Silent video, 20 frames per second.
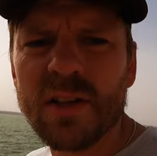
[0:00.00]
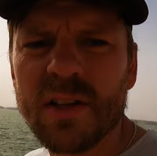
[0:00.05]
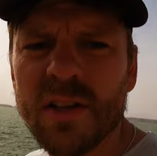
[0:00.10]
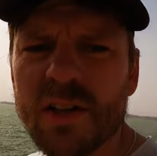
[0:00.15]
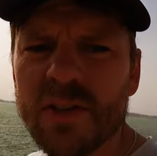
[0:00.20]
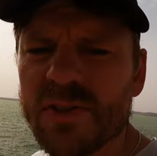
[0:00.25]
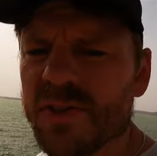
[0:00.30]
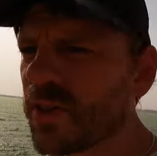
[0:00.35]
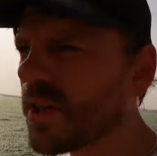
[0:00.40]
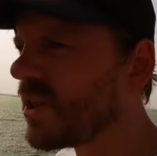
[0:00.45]
And
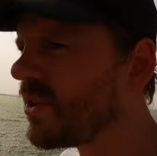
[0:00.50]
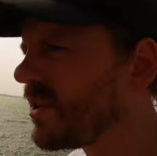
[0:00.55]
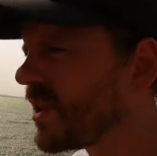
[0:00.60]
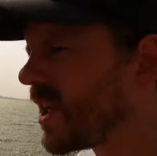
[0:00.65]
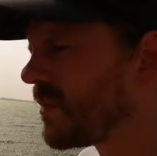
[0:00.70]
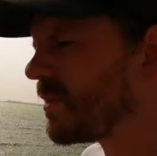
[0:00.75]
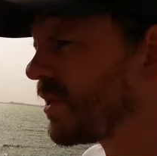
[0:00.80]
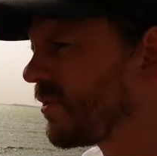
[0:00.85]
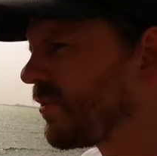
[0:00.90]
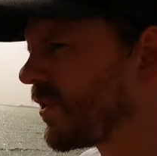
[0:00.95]
I'm just going to get you
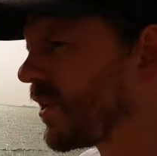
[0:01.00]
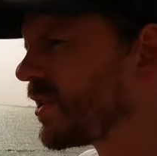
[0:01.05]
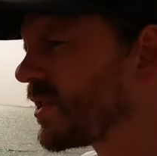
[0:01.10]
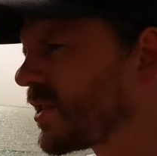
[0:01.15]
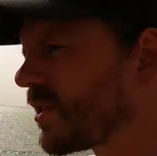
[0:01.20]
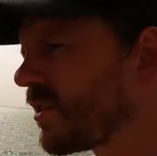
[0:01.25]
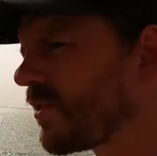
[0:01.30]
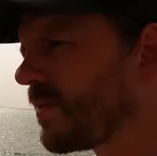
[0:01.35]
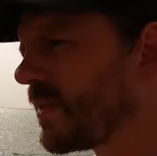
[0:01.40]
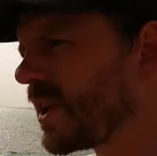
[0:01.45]
to get me a
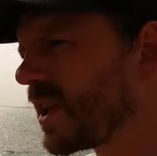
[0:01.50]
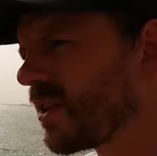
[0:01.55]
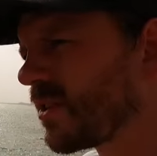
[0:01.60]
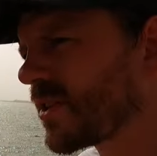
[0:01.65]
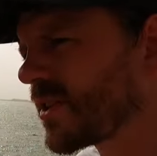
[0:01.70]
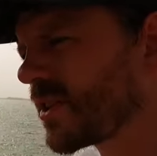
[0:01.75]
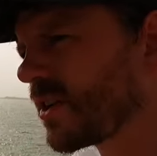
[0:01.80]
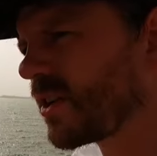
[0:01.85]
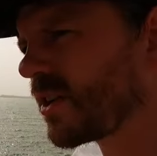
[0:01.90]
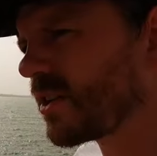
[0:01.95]
photo of me
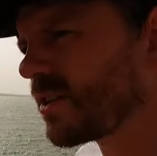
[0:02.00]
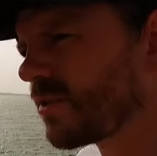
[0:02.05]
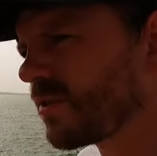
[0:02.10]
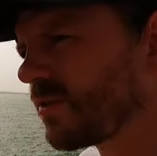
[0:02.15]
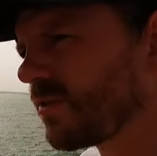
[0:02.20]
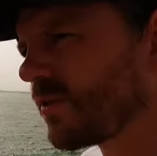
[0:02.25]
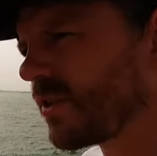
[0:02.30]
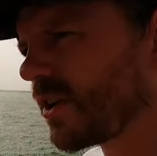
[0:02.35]
outside of...